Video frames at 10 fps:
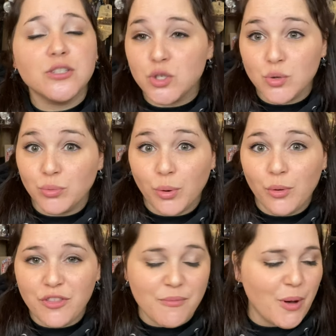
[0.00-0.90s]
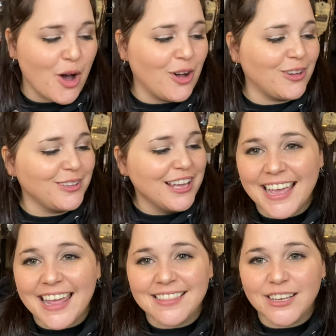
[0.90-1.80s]
to rule them all."
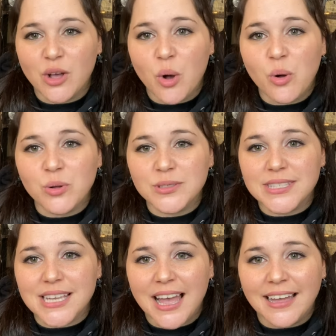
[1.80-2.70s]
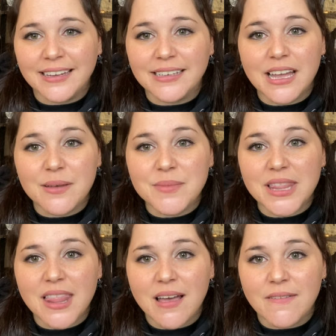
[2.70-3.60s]
And the golds, I am
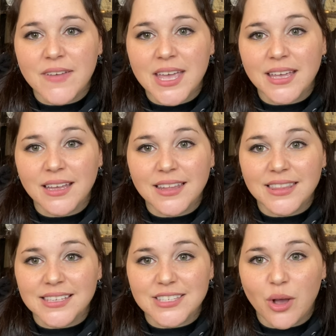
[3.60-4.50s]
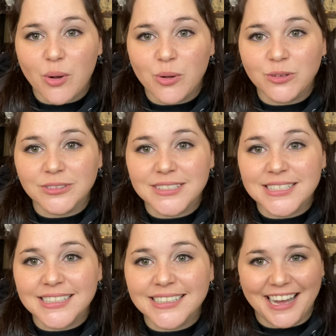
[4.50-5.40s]
loving this gold.
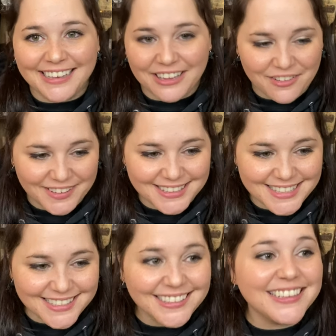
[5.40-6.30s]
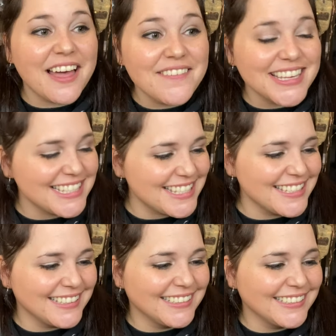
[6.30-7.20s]
I love it. Love it.
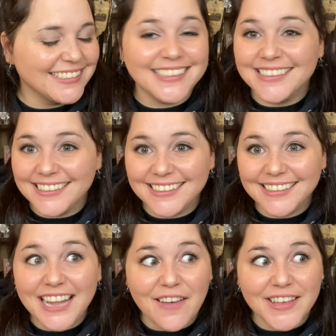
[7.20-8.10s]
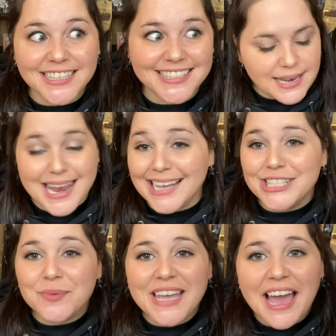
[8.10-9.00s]
Love it.
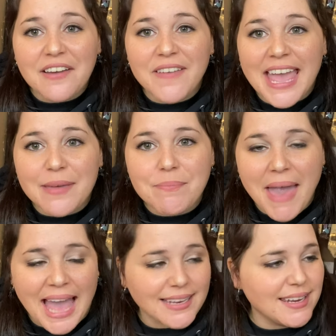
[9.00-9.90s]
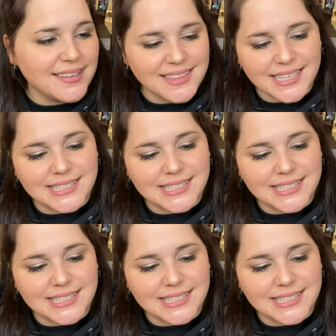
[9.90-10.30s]
Next, we have a magnet that